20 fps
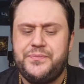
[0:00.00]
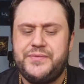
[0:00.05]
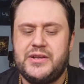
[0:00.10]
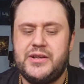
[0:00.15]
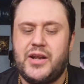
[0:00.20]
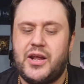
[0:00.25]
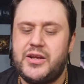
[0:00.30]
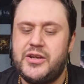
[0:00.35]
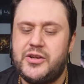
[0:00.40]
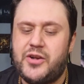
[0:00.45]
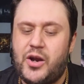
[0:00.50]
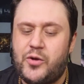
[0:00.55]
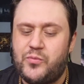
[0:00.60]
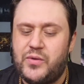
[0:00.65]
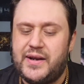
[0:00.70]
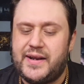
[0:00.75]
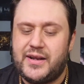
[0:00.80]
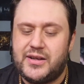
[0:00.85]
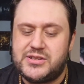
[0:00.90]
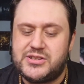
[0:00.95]
You know, you don't
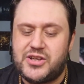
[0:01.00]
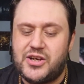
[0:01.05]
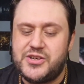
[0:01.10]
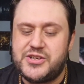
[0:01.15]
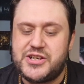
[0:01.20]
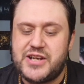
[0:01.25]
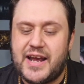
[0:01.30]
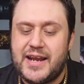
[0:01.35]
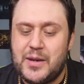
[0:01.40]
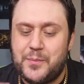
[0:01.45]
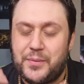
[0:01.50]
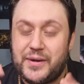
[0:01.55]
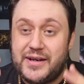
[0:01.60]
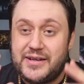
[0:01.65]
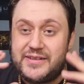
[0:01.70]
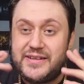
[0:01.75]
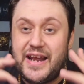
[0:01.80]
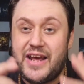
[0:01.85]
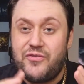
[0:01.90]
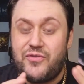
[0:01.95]
really associate it, but
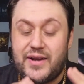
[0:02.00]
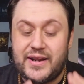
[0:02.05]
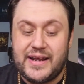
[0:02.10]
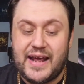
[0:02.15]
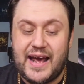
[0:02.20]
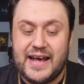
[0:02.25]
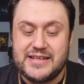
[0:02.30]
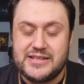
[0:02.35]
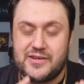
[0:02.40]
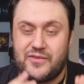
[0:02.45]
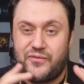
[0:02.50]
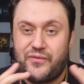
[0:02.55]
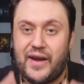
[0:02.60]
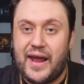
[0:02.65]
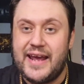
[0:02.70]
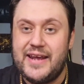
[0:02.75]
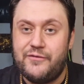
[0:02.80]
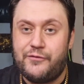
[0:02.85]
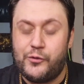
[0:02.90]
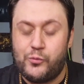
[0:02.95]
it definitely has a
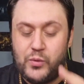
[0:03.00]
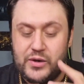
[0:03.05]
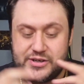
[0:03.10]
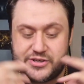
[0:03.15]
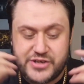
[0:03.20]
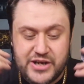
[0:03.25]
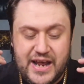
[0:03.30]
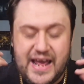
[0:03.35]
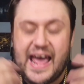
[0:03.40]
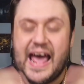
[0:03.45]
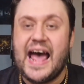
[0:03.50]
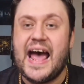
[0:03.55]
flavour which